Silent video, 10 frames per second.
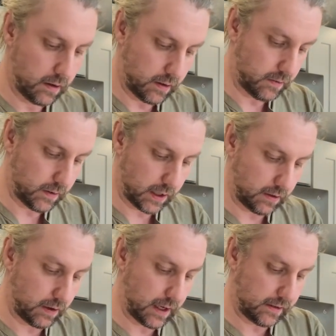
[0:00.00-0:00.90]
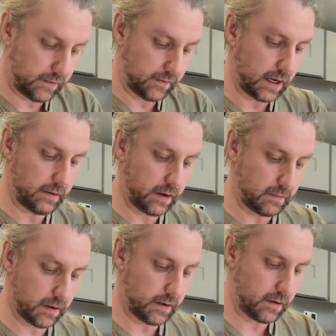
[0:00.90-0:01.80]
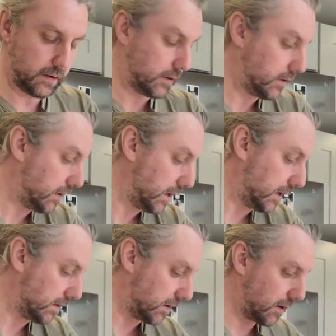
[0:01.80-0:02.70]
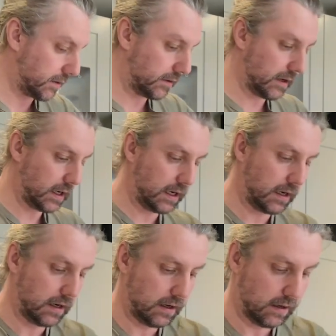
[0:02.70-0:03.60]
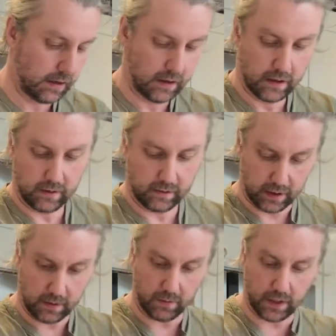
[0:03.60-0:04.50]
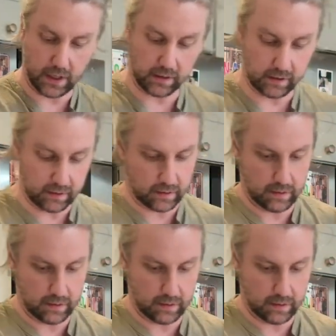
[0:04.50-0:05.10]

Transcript: want it crazy floured, but just needs to not stick. Same with this.